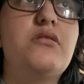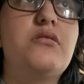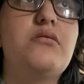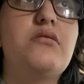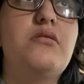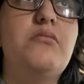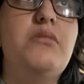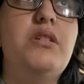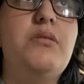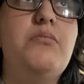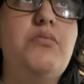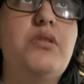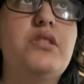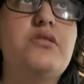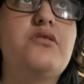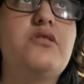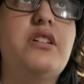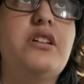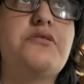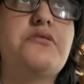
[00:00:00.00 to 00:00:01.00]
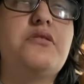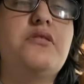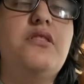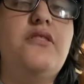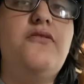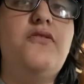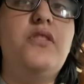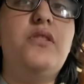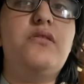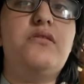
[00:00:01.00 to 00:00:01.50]
to me, but she actually
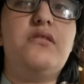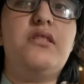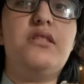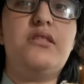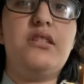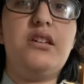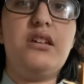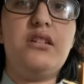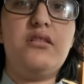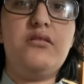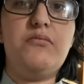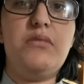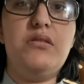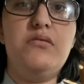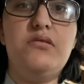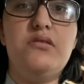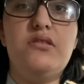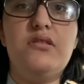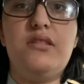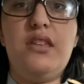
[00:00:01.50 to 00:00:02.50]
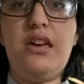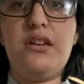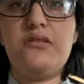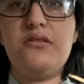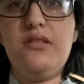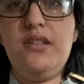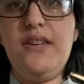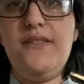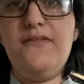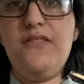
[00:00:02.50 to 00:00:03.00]
feels like that. Maybe she's
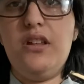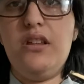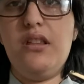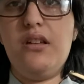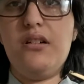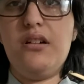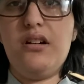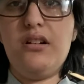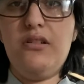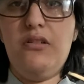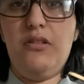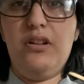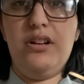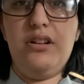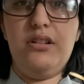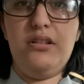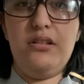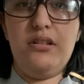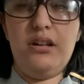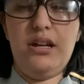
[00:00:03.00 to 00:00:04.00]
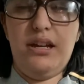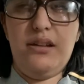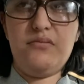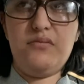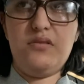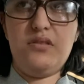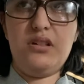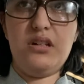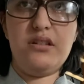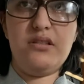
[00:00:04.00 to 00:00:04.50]
actually feeling awkward and
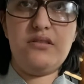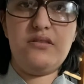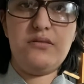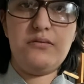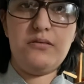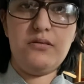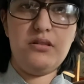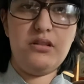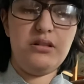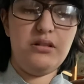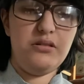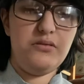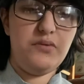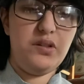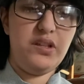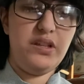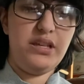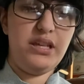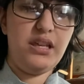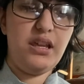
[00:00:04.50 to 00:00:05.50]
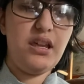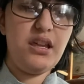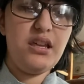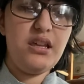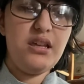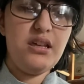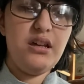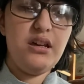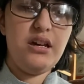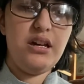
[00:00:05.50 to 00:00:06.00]
I'm not really
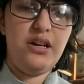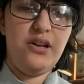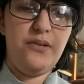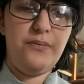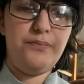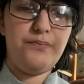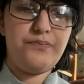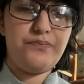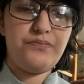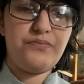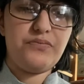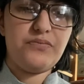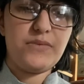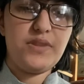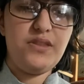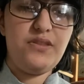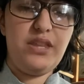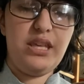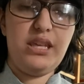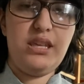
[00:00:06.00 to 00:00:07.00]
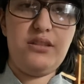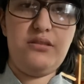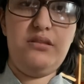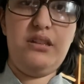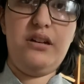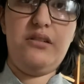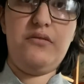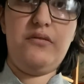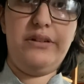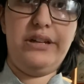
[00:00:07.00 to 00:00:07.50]
thinking
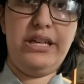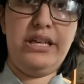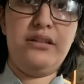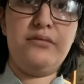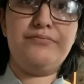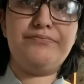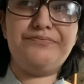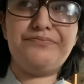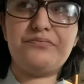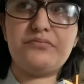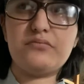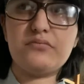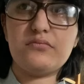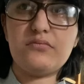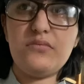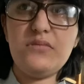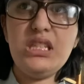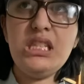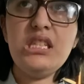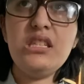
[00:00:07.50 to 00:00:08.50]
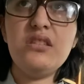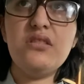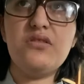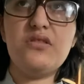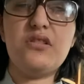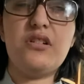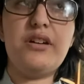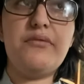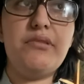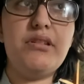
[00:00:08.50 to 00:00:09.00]
that way.
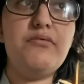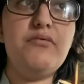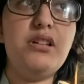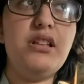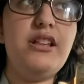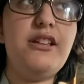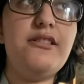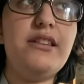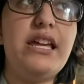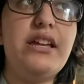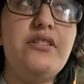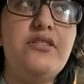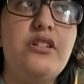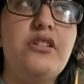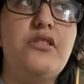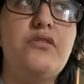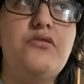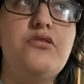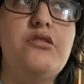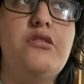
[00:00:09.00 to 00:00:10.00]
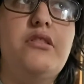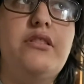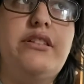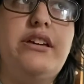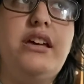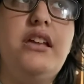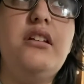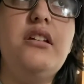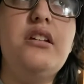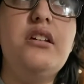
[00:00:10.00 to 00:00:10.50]
So I would really like to control
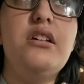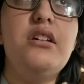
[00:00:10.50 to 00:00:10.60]
that